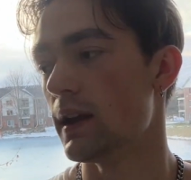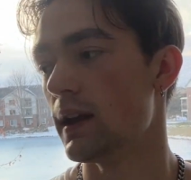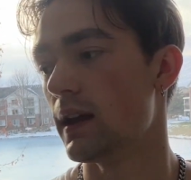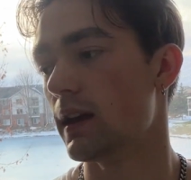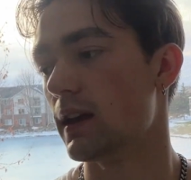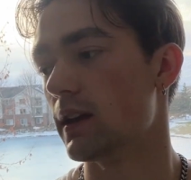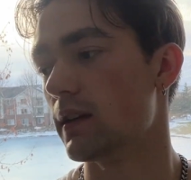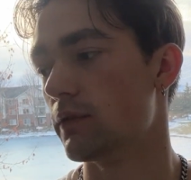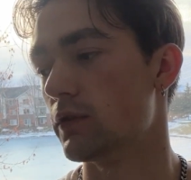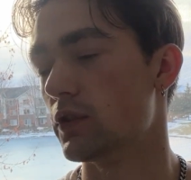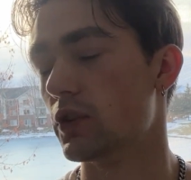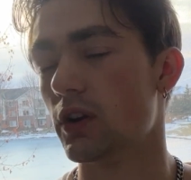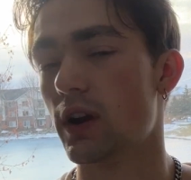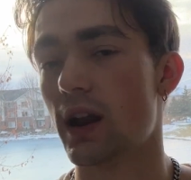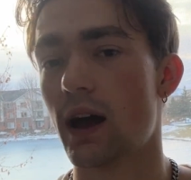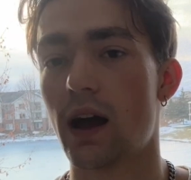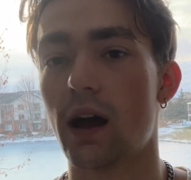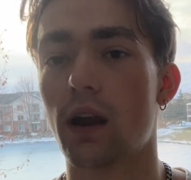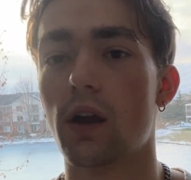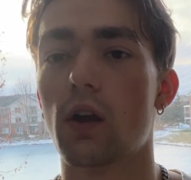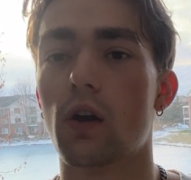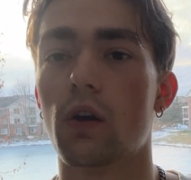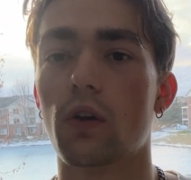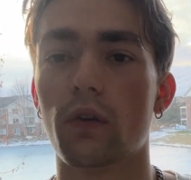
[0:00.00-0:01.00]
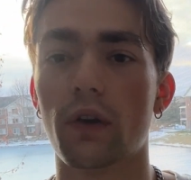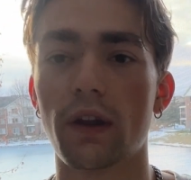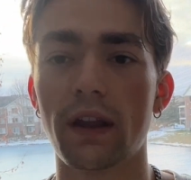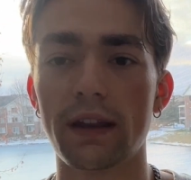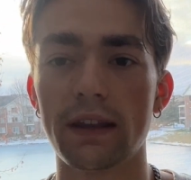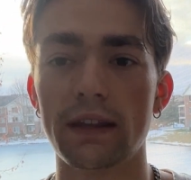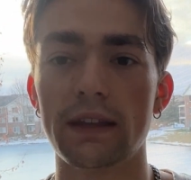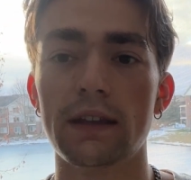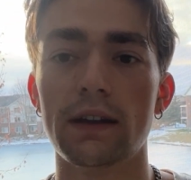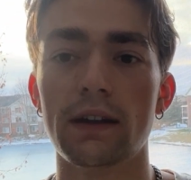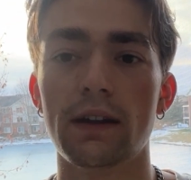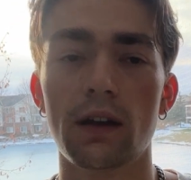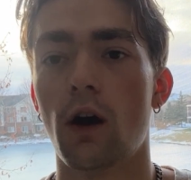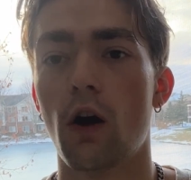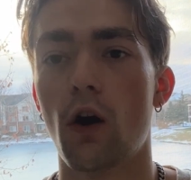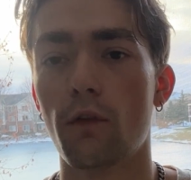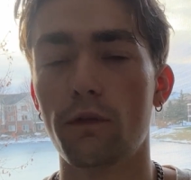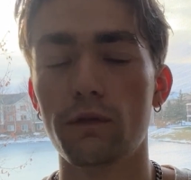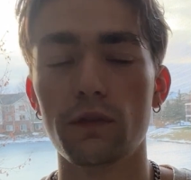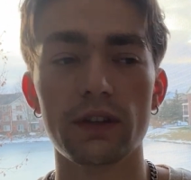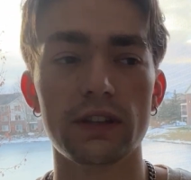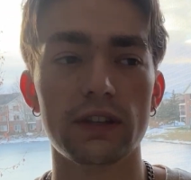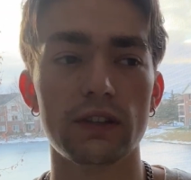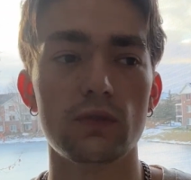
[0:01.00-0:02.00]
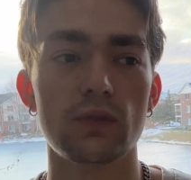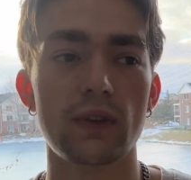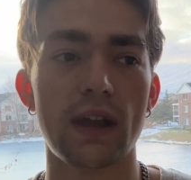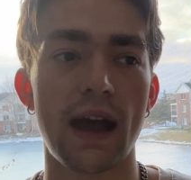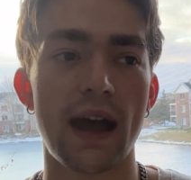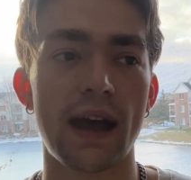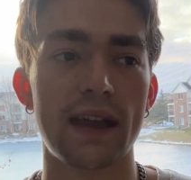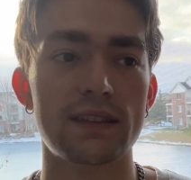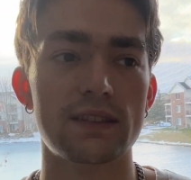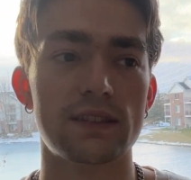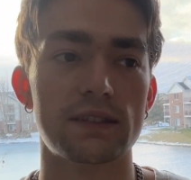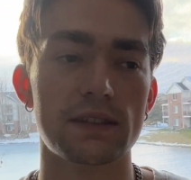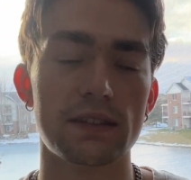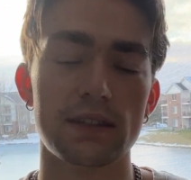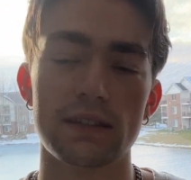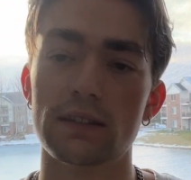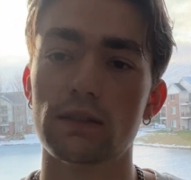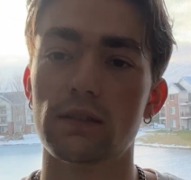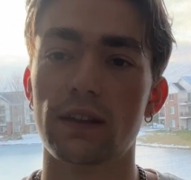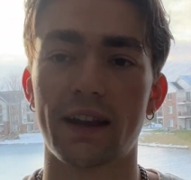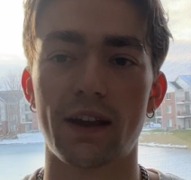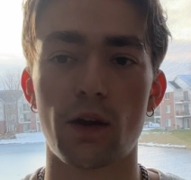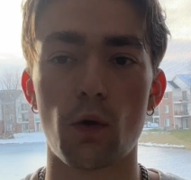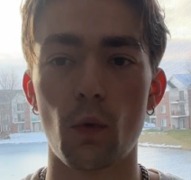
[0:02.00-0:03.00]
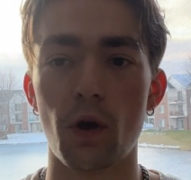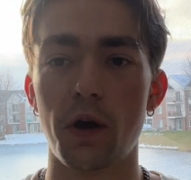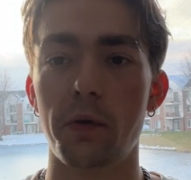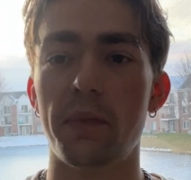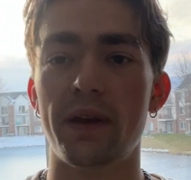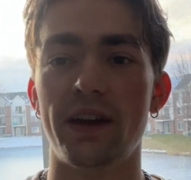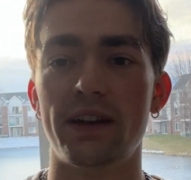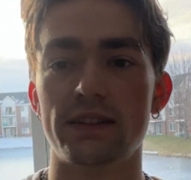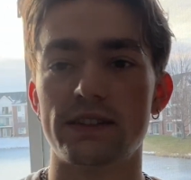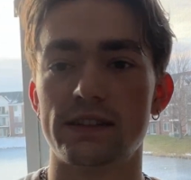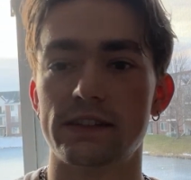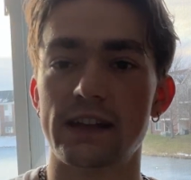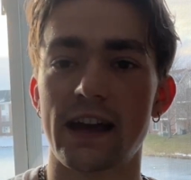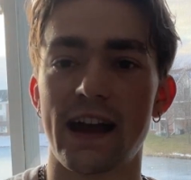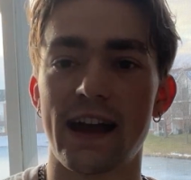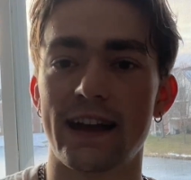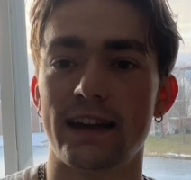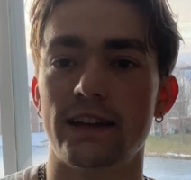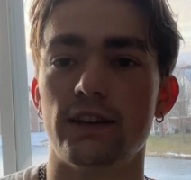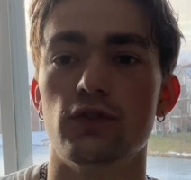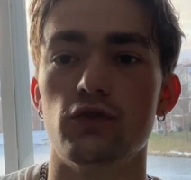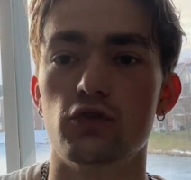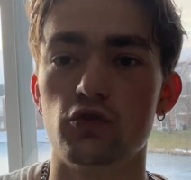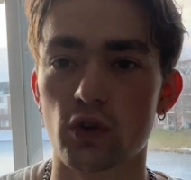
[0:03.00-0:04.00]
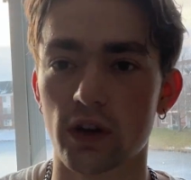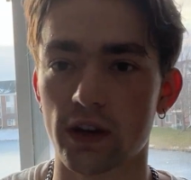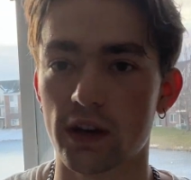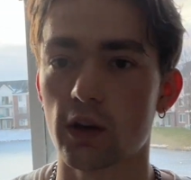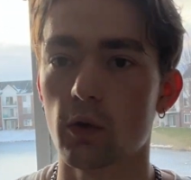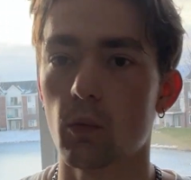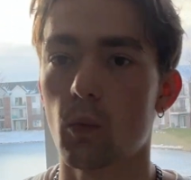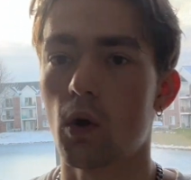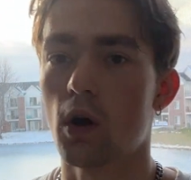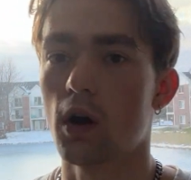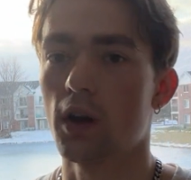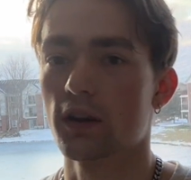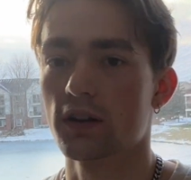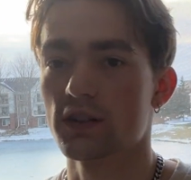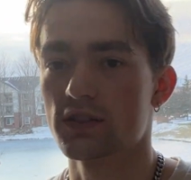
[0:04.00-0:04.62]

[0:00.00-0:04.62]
if you're not already. Hopefully you guys eat like a well-balanced diet and you drink your water.